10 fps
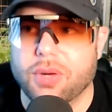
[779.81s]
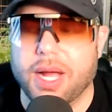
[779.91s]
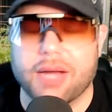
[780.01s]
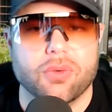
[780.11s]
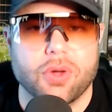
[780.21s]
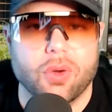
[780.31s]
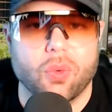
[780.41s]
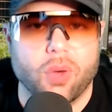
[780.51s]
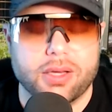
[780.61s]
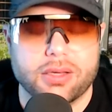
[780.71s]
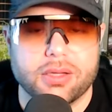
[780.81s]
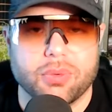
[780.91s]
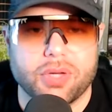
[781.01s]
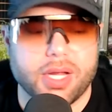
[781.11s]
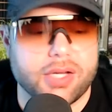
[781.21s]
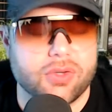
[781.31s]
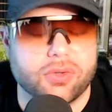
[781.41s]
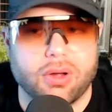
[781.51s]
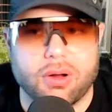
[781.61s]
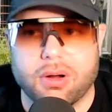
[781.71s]
I don't know what the protections
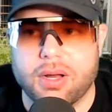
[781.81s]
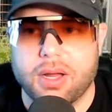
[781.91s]
are.